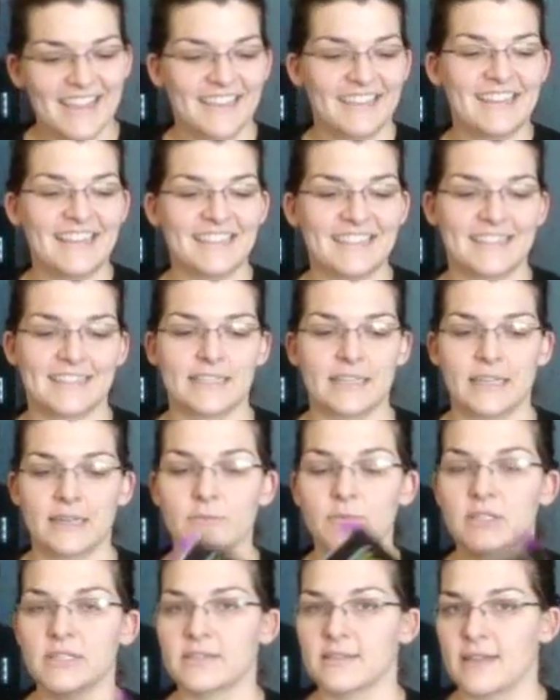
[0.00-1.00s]
Knitscene
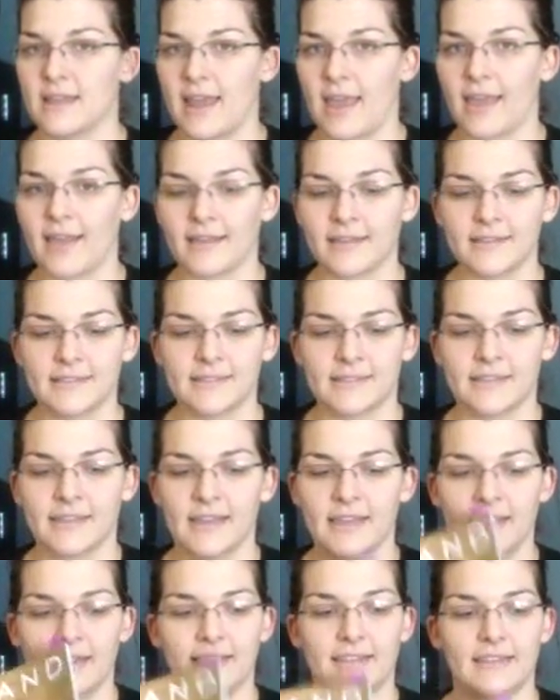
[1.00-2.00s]
was next.
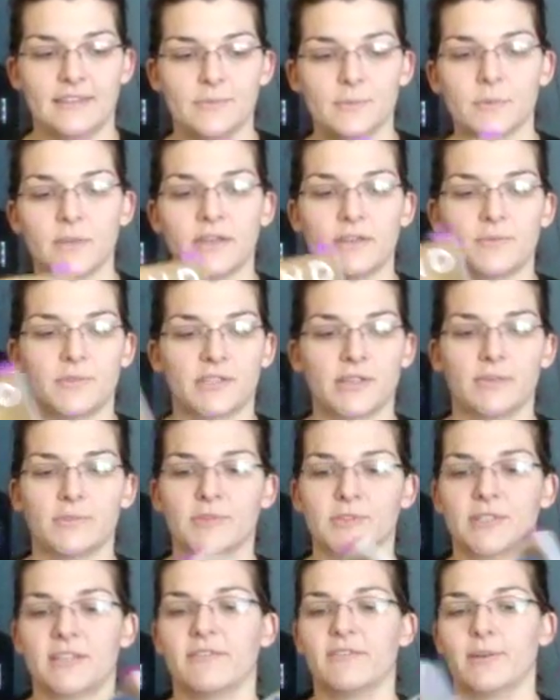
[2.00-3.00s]
This one, it was
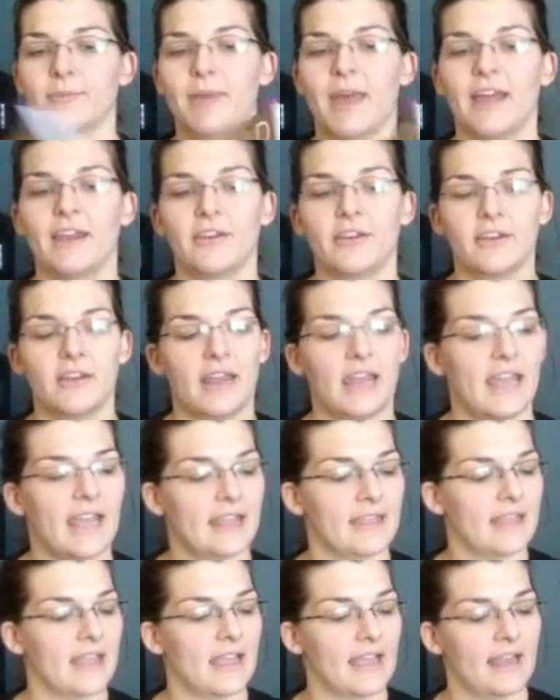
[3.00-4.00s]
almost every pattern,
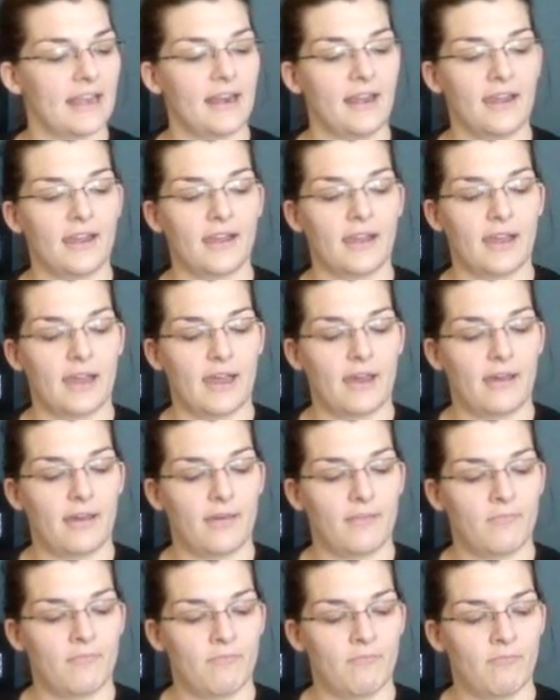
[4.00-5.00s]
and then
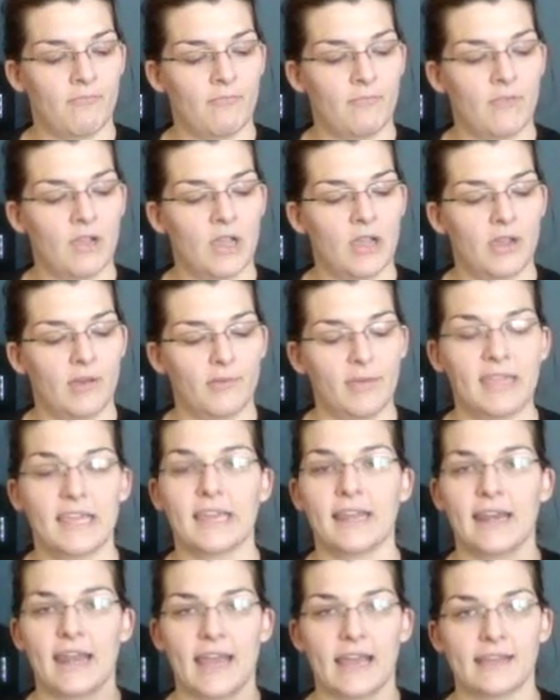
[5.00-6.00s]
um,
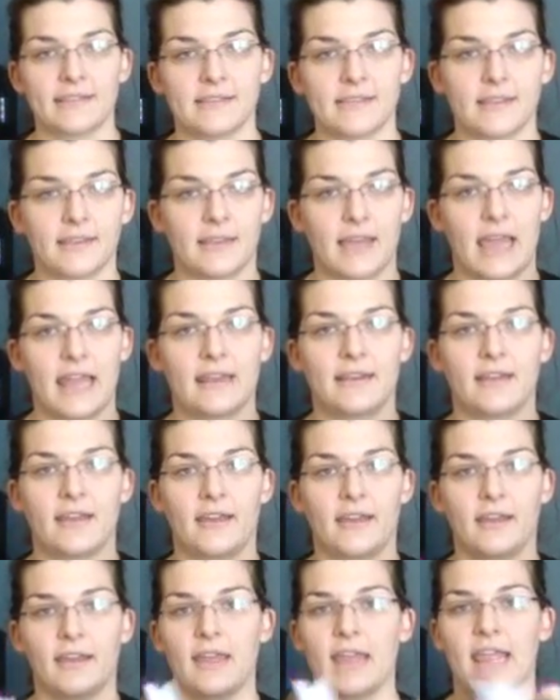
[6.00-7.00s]
Weekend hat had
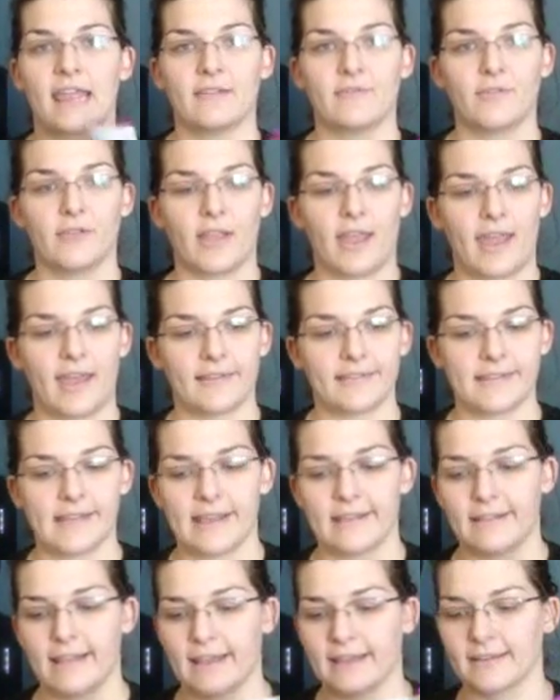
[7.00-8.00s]
a handful of hats
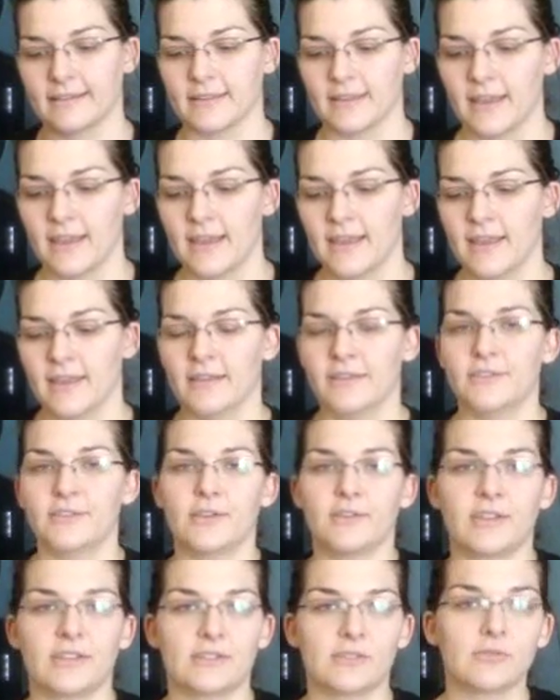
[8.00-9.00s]
I liked.
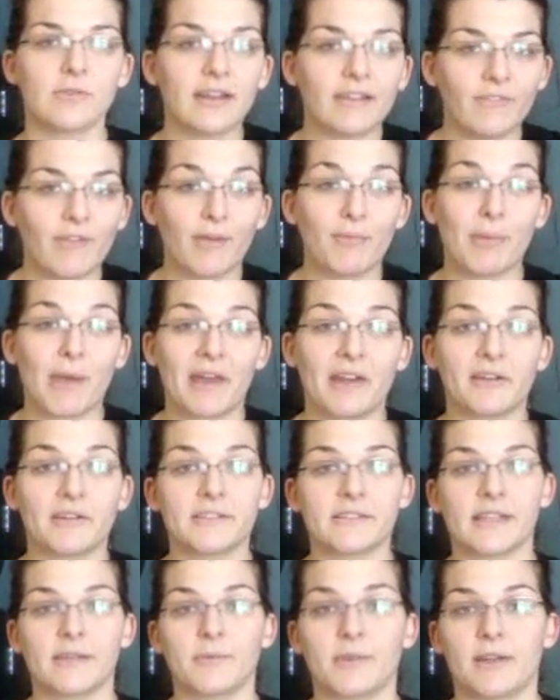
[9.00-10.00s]
So that's 25
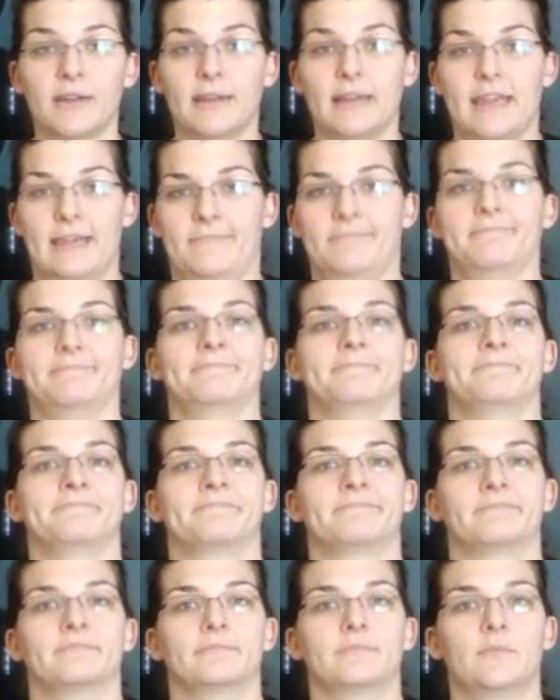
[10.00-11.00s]
patterns I want to knit.
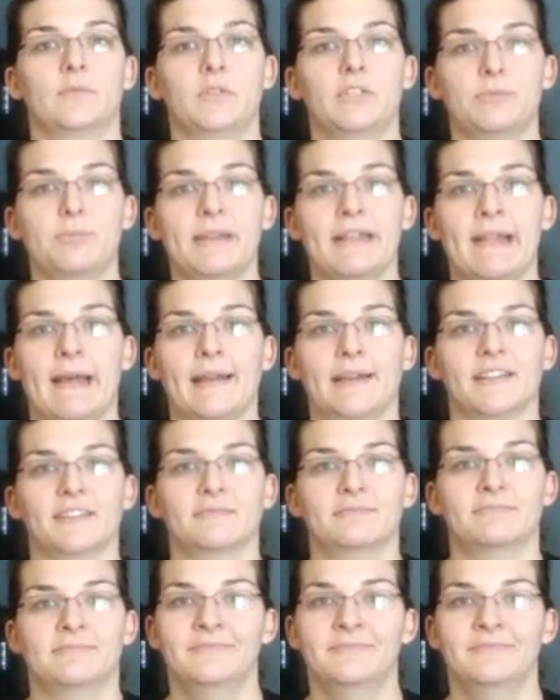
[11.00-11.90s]
Wish me luck.